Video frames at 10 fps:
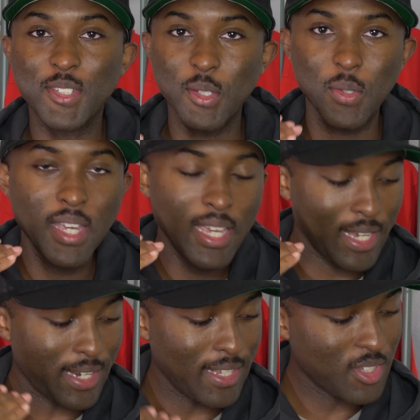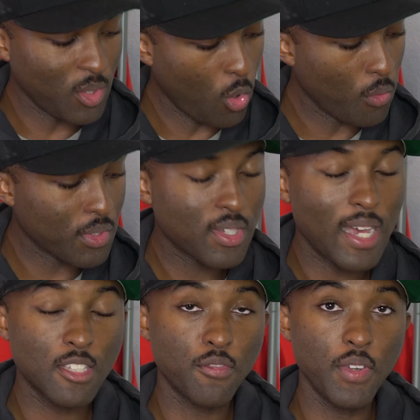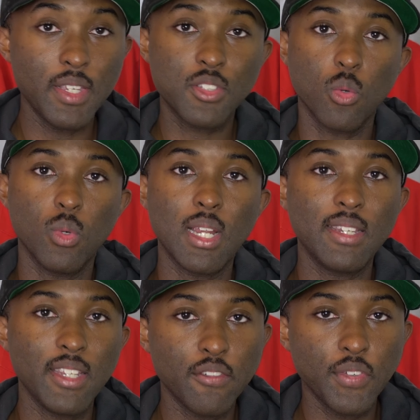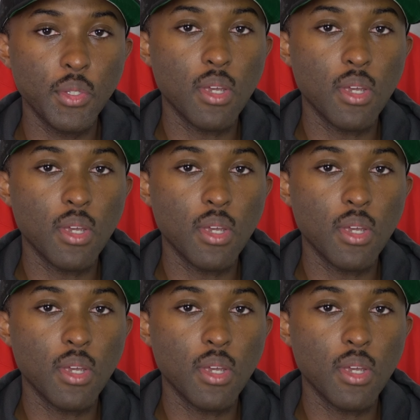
So it is an oversized fit. So what I did for you